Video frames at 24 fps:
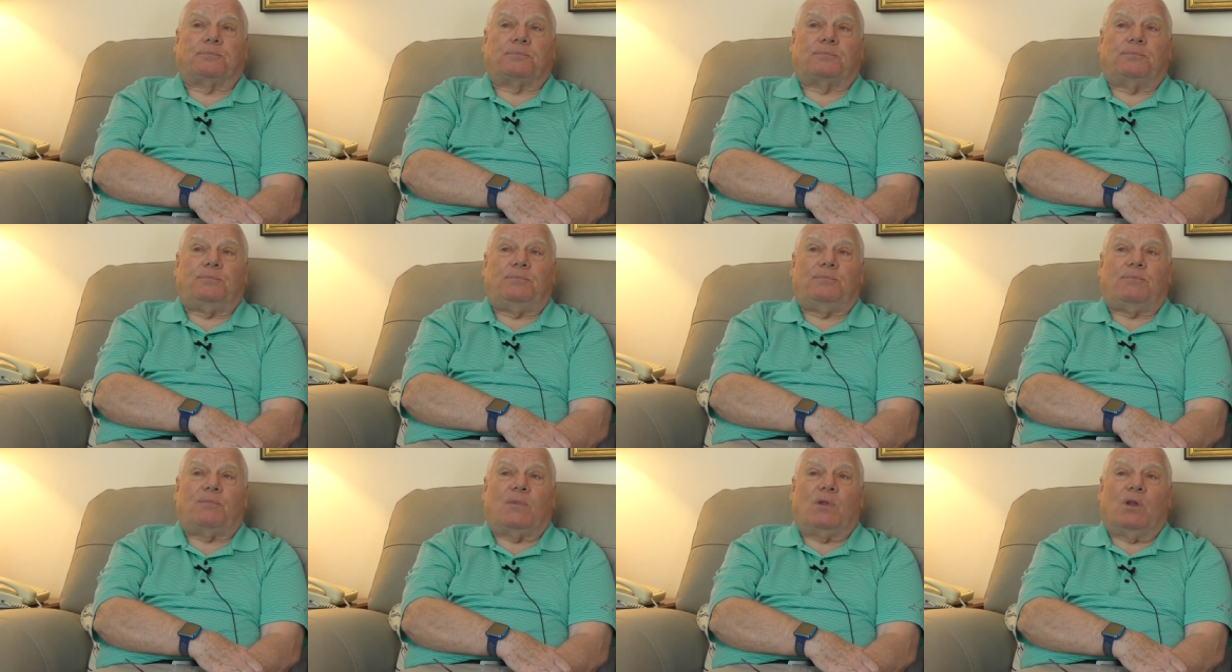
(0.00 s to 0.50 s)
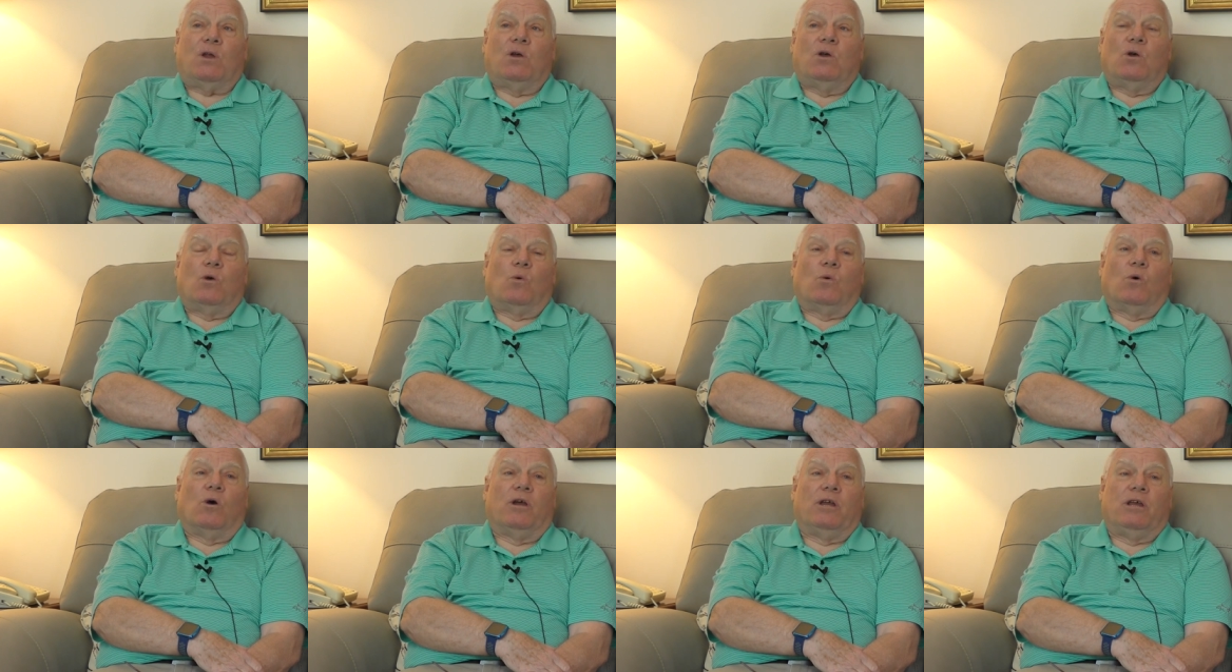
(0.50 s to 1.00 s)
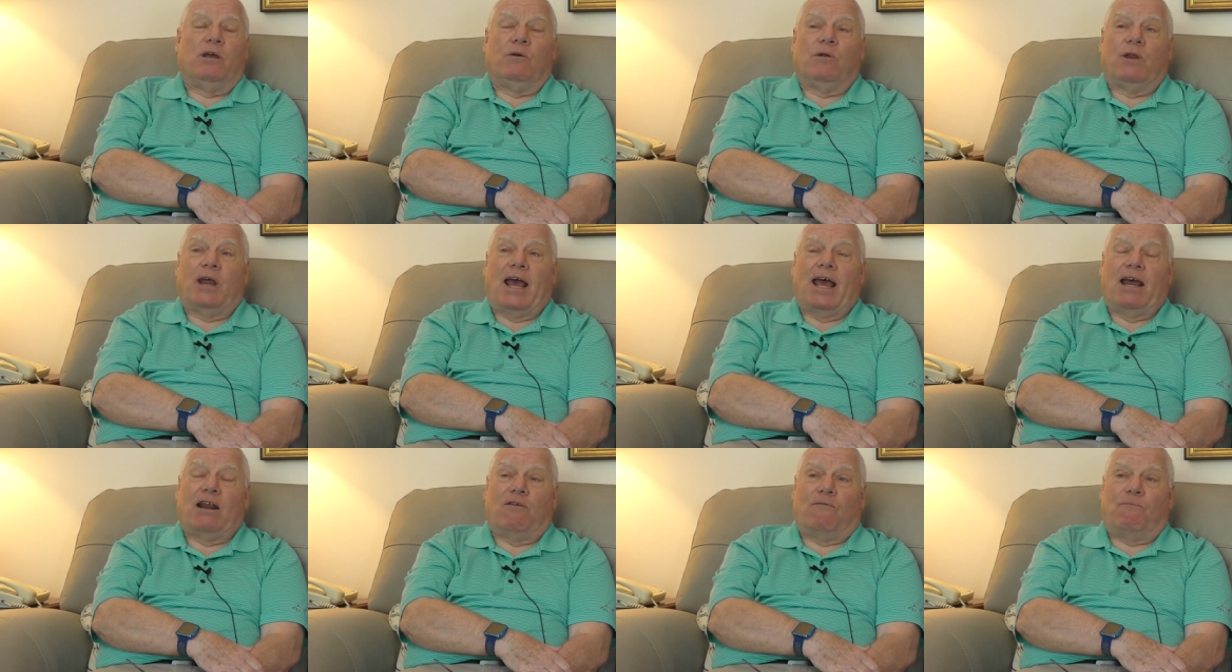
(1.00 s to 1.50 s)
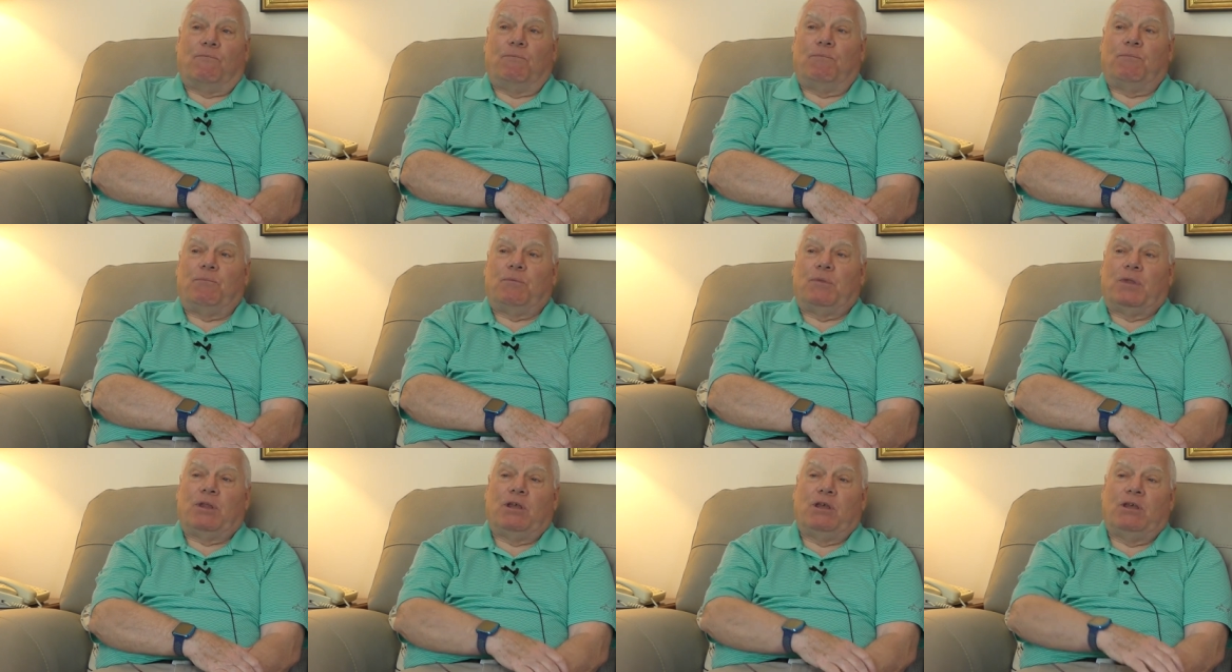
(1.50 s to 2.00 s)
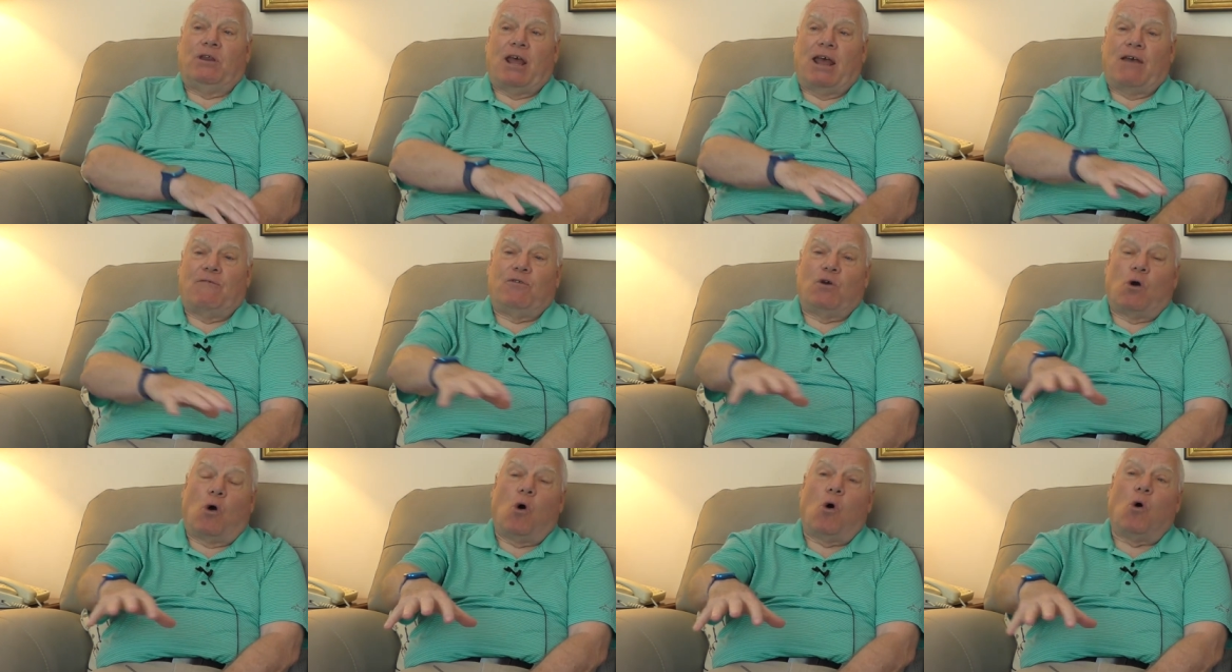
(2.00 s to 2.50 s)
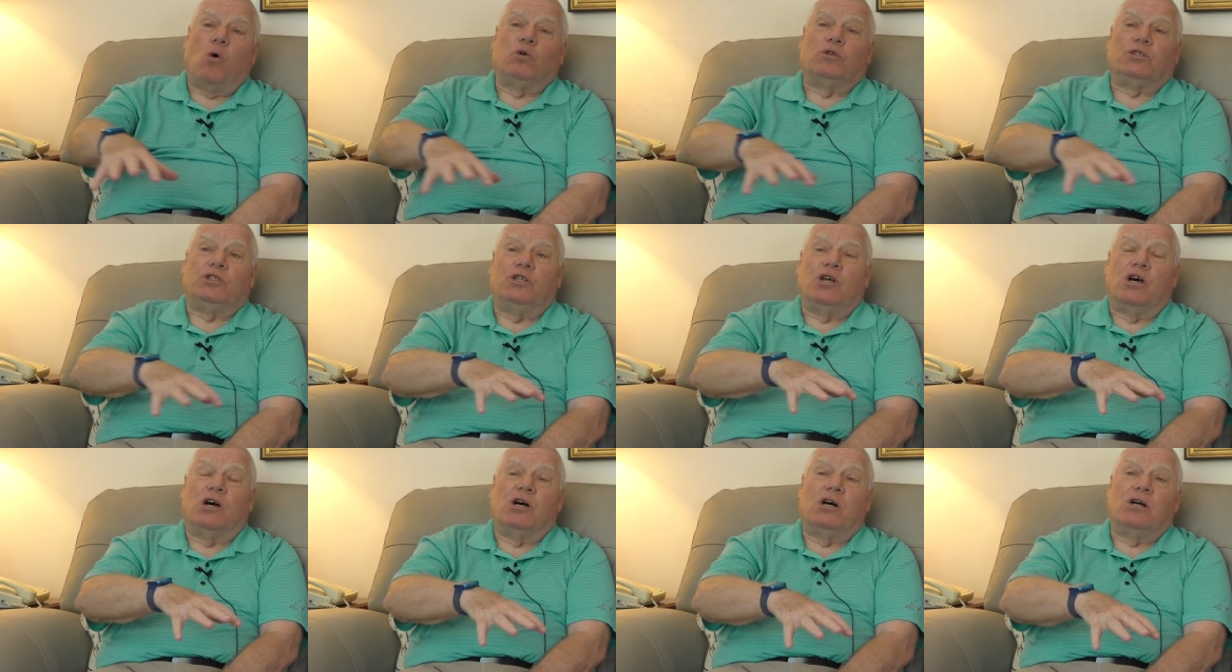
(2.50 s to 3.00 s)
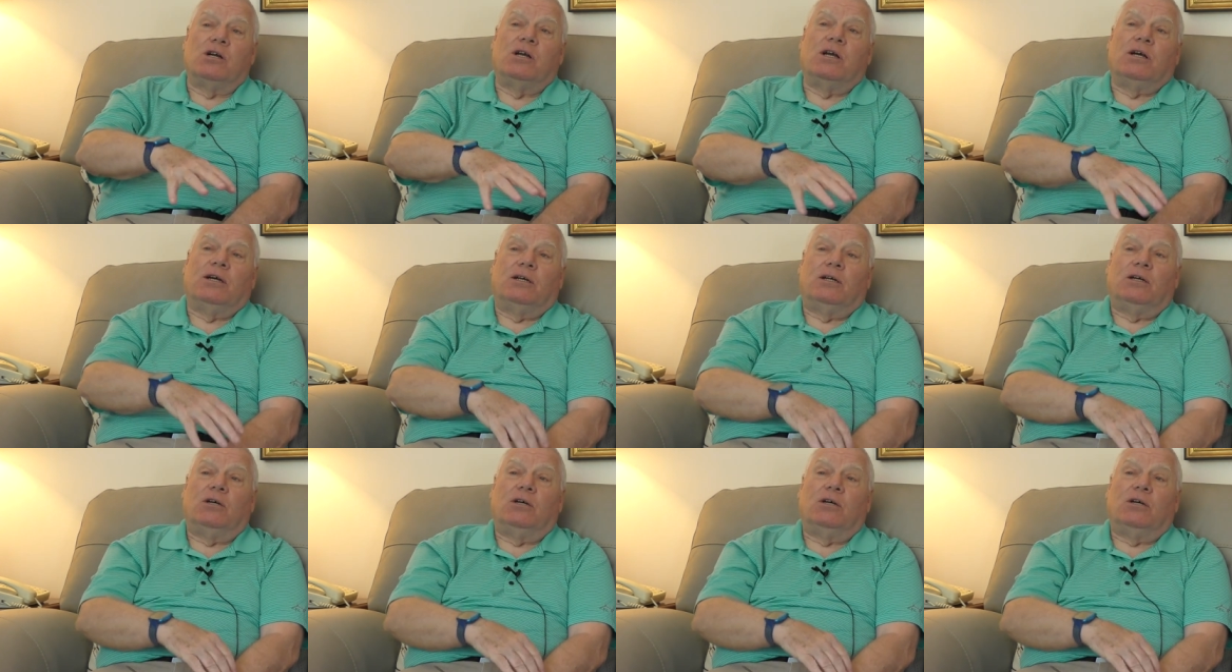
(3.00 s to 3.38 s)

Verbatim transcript: you would see. Well, you'd had a, you'd have the holes dug